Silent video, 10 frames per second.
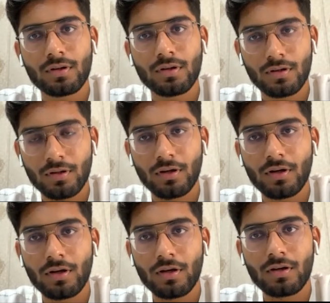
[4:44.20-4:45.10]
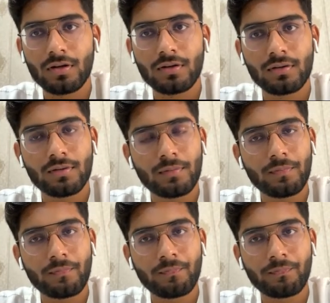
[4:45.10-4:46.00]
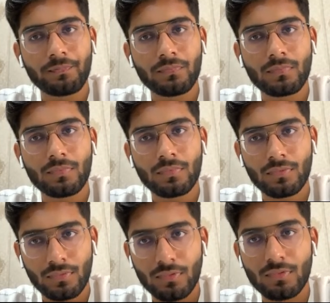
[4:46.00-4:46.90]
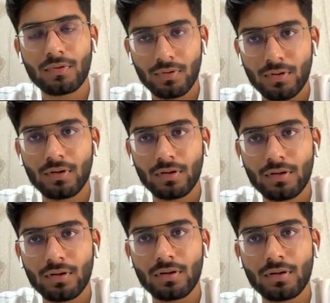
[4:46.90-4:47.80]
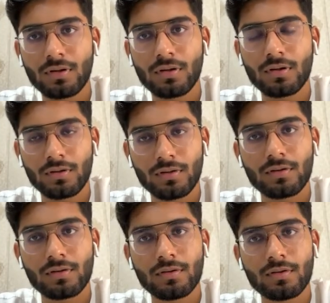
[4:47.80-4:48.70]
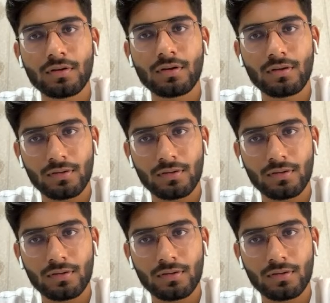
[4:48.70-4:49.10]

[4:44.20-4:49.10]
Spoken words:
(not speaking)